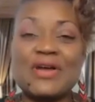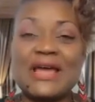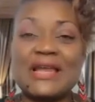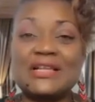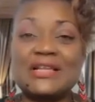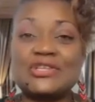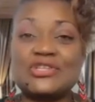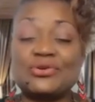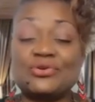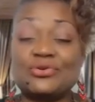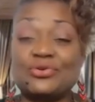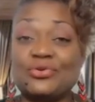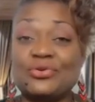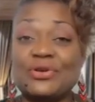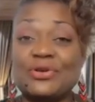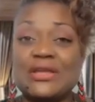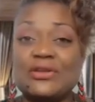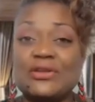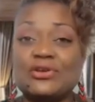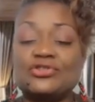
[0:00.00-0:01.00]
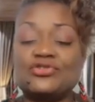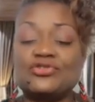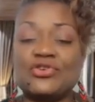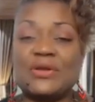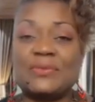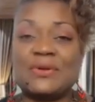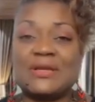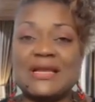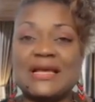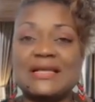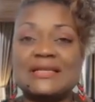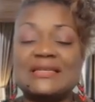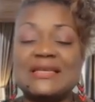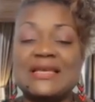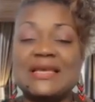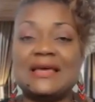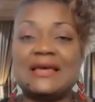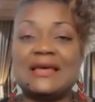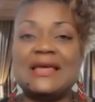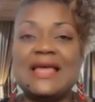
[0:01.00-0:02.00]
ready to create your dream and
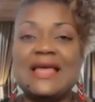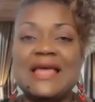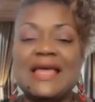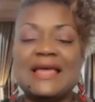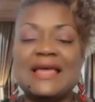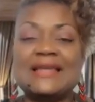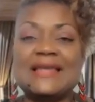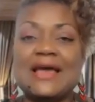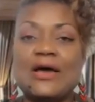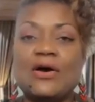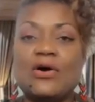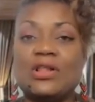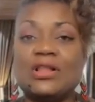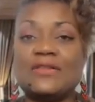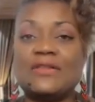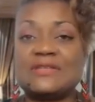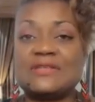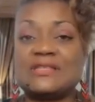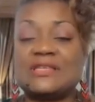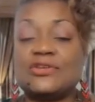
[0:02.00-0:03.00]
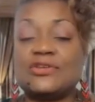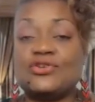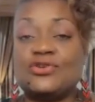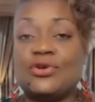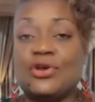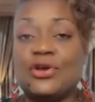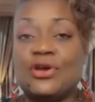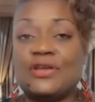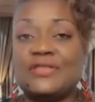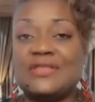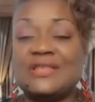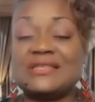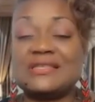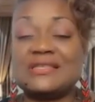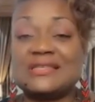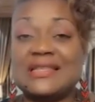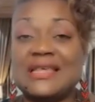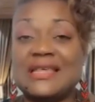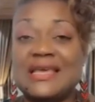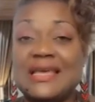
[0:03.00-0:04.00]
idea. And now all of a sudden you heard this
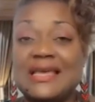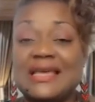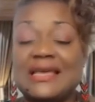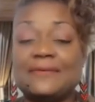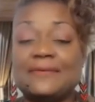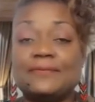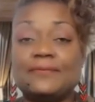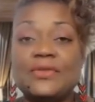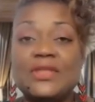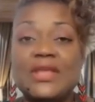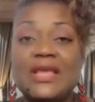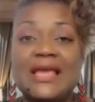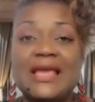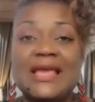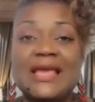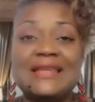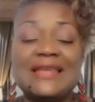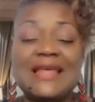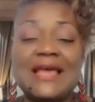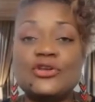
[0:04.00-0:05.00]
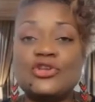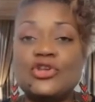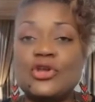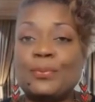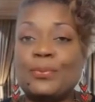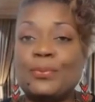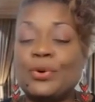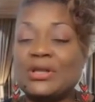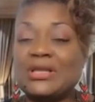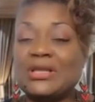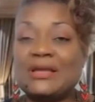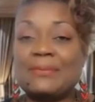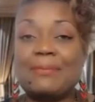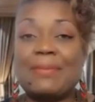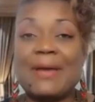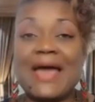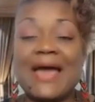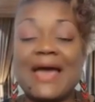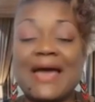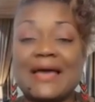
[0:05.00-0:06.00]
thing, and now you're pulling
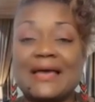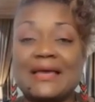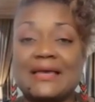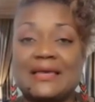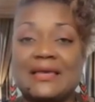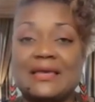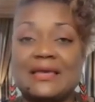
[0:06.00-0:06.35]
back.